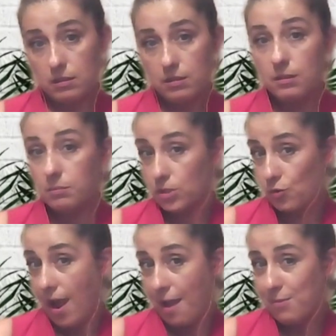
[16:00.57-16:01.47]

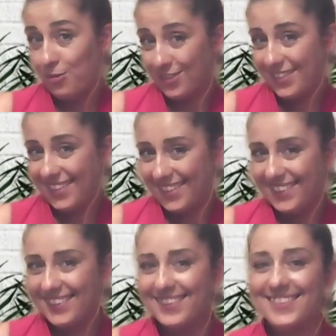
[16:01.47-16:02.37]
subscribe if you
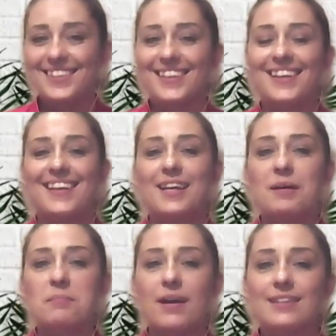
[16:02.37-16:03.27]
didn't.
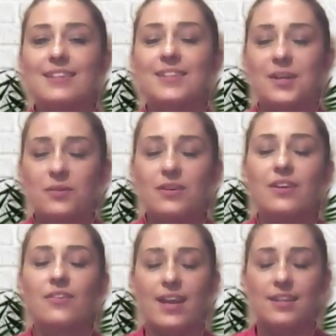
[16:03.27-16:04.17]
But no,
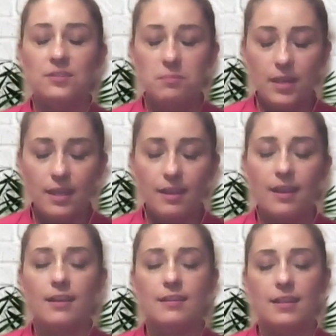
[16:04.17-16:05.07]
write to me
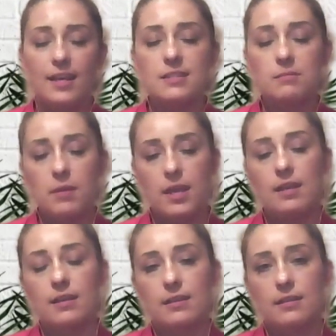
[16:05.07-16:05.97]
and let's make
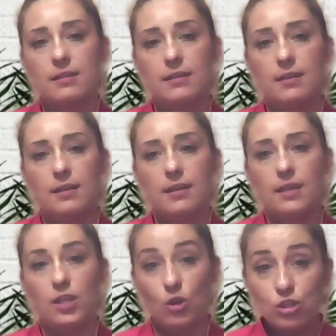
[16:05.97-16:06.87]

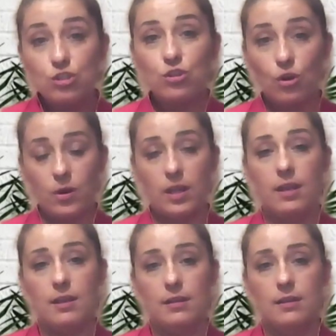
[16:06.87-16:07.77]
your story
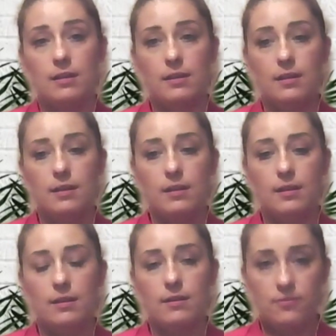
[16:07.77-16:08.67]

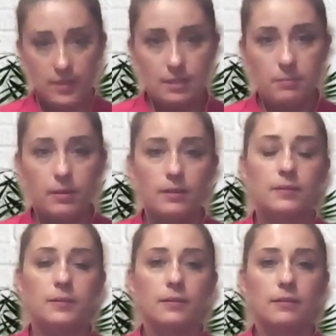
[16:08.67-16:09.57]
visible.
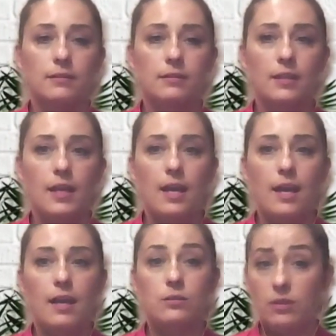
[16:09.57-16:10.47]

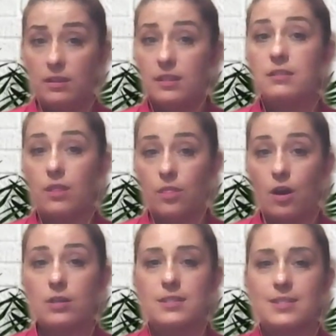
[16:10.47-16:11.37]
And with these
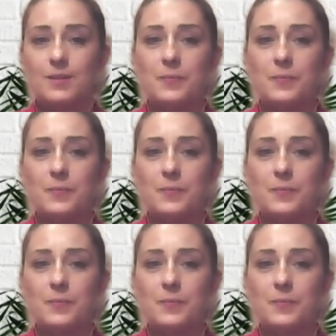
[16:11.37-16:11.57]
thoughts,